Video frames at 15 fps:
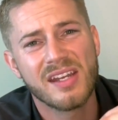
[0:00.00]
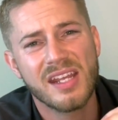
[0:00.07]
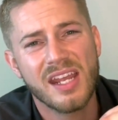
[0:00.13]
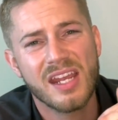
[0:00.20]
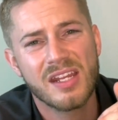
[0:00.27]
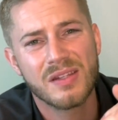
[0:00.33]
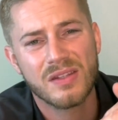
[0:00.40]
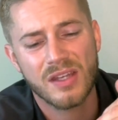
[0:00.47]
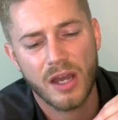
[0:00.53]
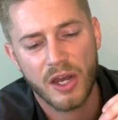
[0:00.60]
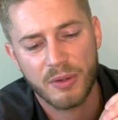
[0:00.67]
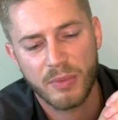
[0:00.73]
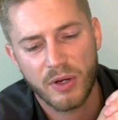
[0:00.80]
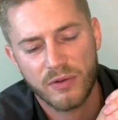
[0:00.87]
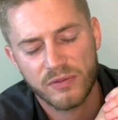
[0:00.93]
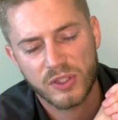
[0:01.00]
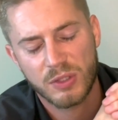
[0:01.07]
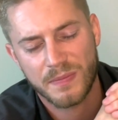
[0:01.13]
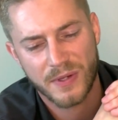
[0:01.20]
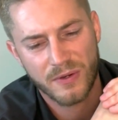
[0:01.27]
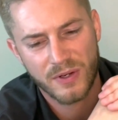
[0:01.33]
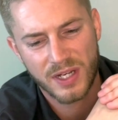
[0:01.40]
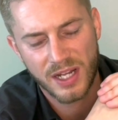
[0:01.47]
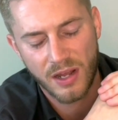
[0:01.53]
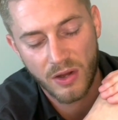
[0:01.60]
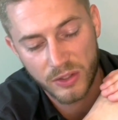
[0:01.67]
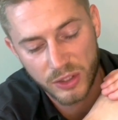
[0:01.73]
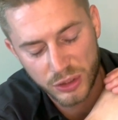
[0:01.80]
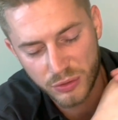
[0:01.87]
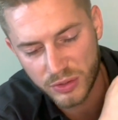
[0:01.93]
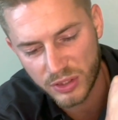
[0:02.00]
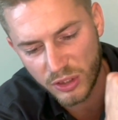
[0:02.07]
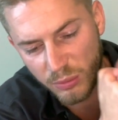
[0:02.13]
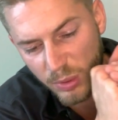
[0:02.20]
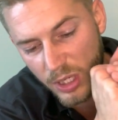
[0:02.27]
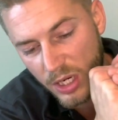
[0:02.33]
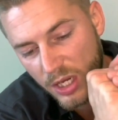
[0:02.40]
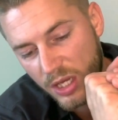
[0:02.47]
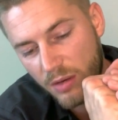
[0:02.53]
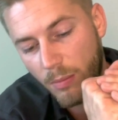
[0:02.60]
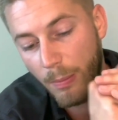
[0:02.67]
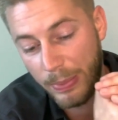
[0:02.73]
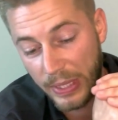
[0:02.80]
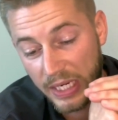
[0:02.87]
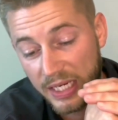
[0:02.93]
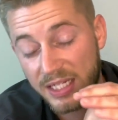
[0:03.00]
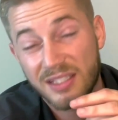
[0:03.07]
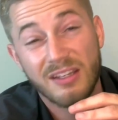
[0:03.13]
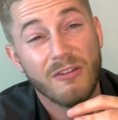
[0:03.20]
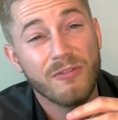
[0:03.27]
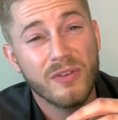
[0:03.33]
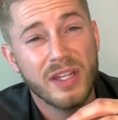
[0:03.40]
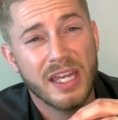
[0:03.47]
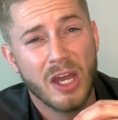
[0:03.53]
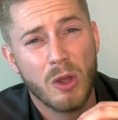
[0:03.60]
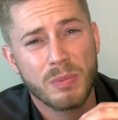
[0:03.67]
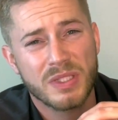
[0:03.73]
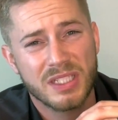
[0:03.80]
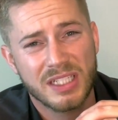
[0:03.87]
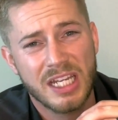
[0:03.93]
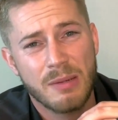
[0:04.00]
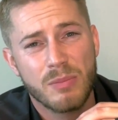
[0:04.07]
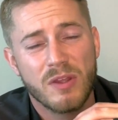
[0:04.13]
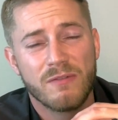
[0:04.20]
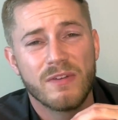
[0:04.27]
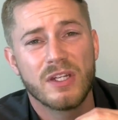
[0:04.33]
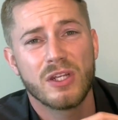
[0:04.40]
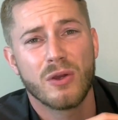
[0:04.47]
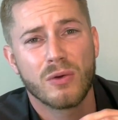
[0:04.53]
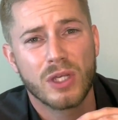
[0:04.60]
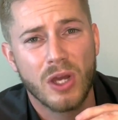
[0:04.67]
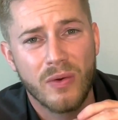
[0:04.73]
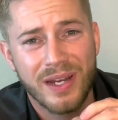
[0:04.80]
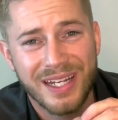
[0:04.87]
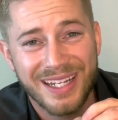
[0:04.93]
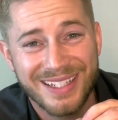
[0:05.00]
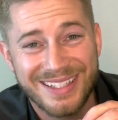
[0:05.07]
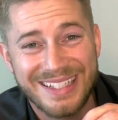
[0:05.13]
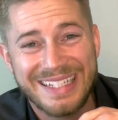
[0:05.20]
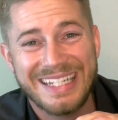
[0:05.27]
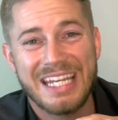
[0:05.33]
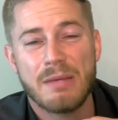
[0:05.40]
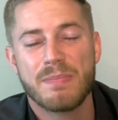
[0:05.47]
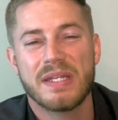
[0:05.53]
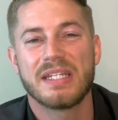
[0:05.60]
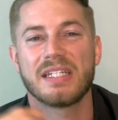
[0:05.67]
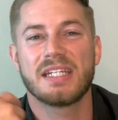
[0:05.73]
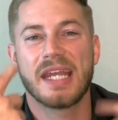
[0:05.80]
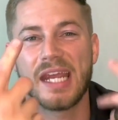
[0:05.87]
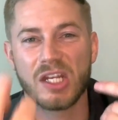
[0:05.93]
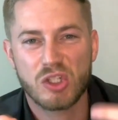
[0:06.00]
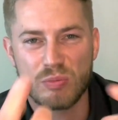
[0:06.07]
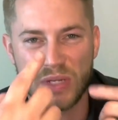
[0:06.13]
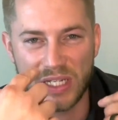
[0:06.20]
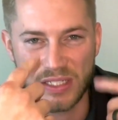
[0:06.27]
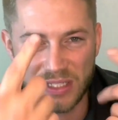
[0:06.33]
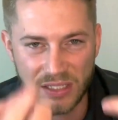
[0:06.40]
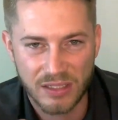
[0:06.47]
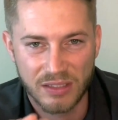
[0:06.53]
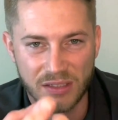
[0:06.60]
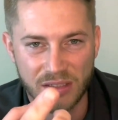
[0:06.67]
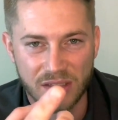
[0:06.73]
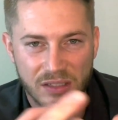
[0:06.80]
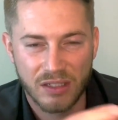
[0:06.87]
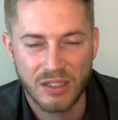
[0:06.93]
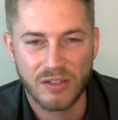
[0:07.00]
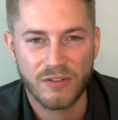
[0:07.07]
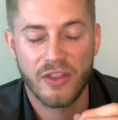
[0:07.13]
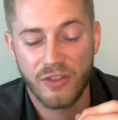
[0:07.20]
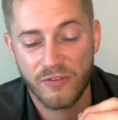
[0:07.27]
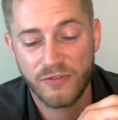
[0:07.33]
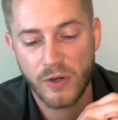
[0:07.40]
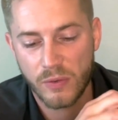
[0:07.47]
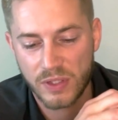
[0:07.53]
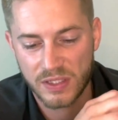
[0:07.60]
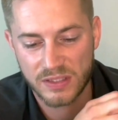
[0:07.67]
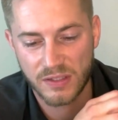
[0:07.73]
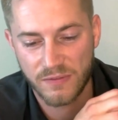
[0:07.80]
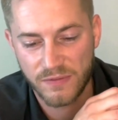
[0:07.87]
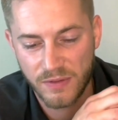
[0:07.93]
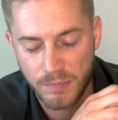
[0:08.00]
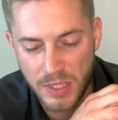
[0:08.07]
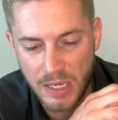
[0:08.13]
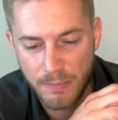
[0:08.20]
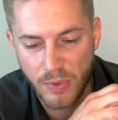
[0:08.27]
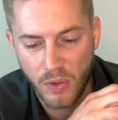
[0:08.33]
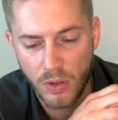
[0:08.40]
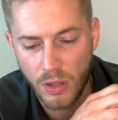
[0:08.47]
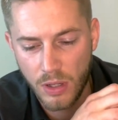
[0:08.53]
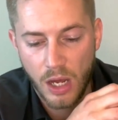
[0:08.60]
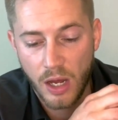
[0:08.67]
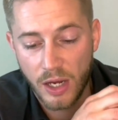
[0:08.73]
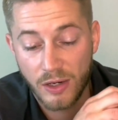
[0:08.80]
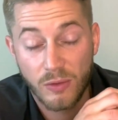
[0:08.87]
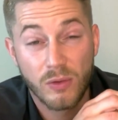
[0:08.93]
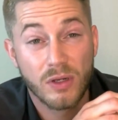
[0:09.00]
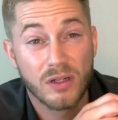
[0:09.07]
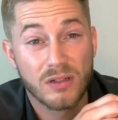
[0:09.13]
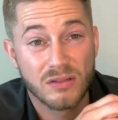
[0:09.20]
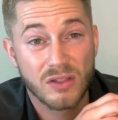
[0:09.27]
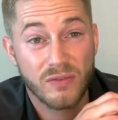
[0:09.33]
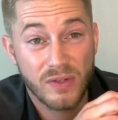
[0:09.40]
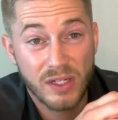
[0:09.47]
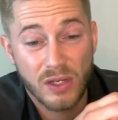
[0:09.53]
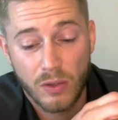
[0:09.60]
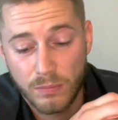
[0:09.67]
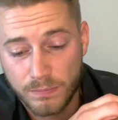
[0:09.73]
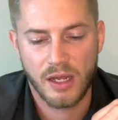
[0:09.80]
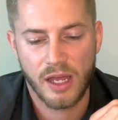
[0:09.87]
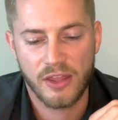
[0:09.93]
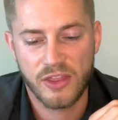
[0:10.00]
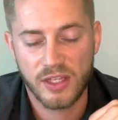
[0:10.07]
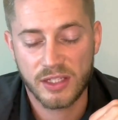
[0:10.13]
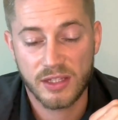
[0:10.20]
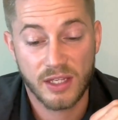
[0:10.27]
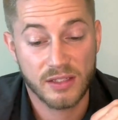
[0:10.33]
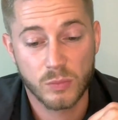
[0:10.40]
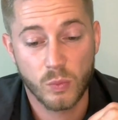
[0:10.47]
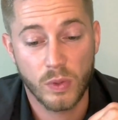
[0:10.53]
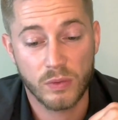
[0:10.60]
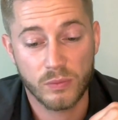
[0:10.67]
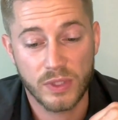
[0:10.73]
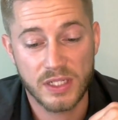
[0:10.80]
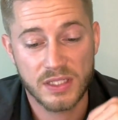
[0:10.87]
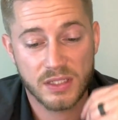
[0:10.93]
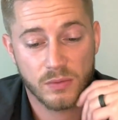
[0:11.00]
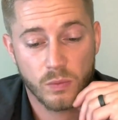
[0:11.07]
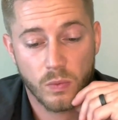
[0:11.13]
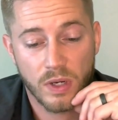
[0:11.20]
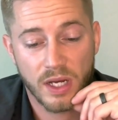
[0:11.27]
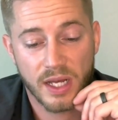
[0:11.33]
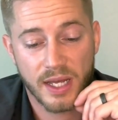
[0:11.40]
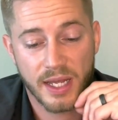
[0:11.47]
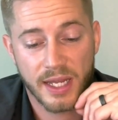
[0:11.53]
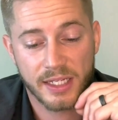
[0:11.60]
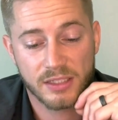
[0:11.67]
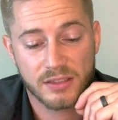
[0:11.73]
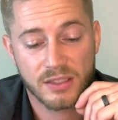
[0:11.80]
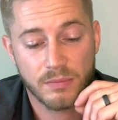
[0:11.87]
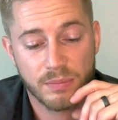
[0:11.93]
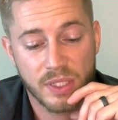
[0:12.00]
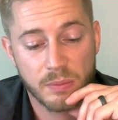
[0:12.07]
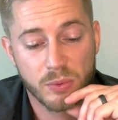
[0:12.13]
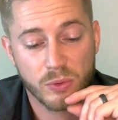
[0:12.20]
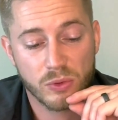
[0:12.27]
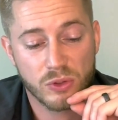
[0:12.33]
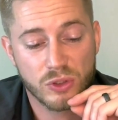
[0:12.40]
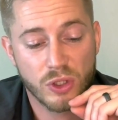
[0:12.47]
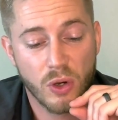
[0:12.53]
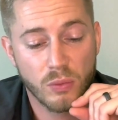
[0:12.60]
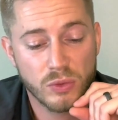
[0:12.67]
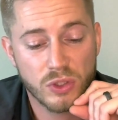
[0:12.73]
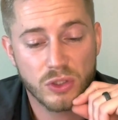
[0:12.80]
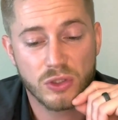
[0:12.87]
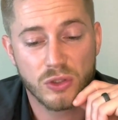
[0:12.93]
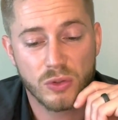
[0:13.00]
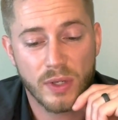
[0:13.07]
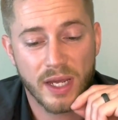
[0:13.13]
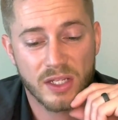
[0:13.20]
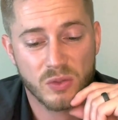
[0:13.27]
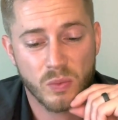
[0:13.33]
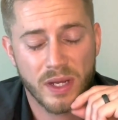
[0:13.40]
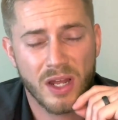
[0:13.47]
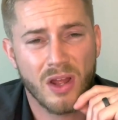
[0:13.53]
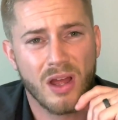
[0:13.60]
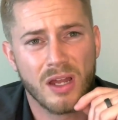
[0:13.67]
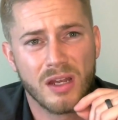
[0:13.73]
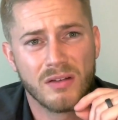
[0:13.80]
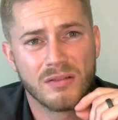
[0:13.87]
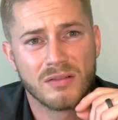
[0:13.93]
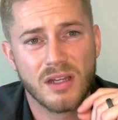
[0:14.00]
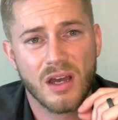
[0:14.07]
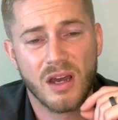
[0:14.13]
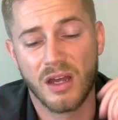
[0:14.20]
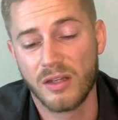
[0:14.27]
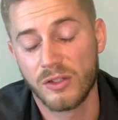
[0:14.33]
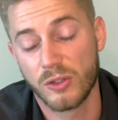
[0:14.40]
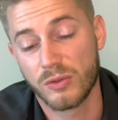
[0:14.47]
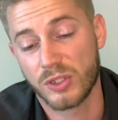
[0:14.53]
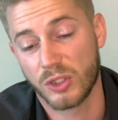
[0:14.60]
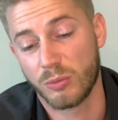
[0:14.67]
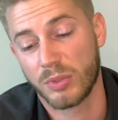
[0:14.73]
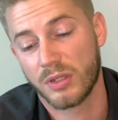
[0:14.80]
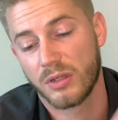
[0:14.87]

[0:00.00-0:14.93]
in the automotive community on YouTube, but it definitely helps to keep the video going and to keep engagement the focus of the people on the video. I think that's one reason why some people don't do as well on YouTube.